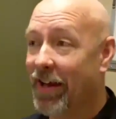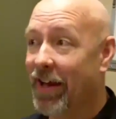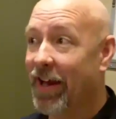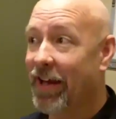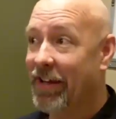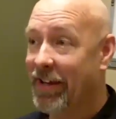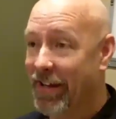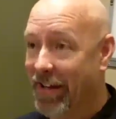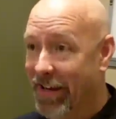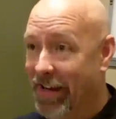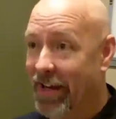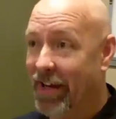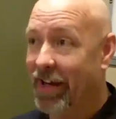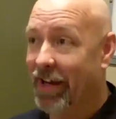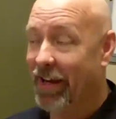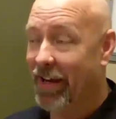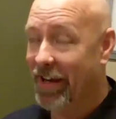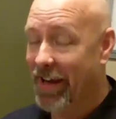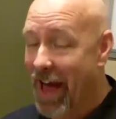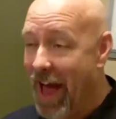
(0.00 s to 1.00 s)

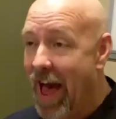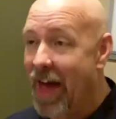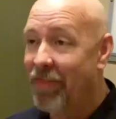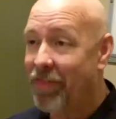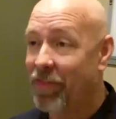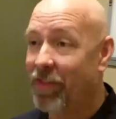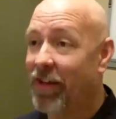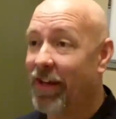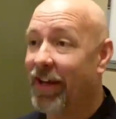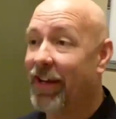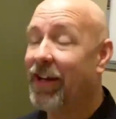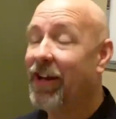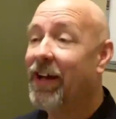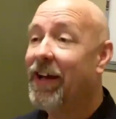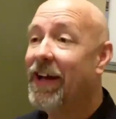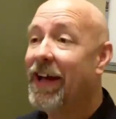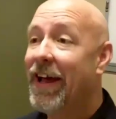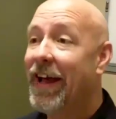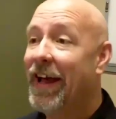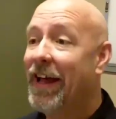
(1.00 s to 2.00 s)
an athlete
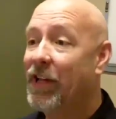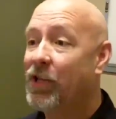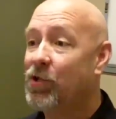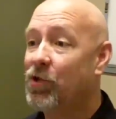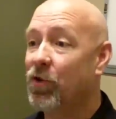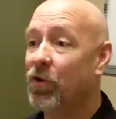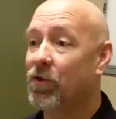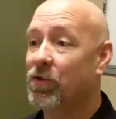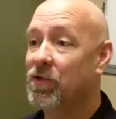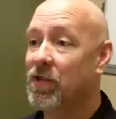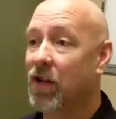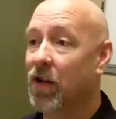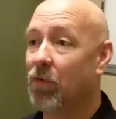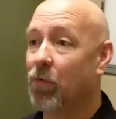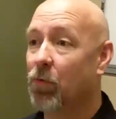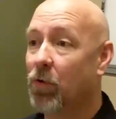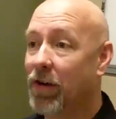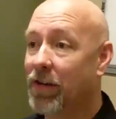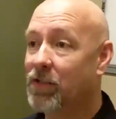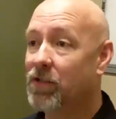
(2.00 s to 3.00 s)
injures a
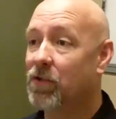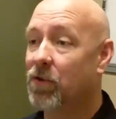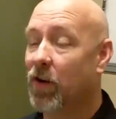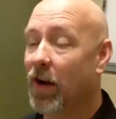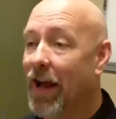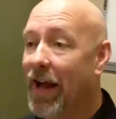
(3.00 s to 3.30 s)
wrist or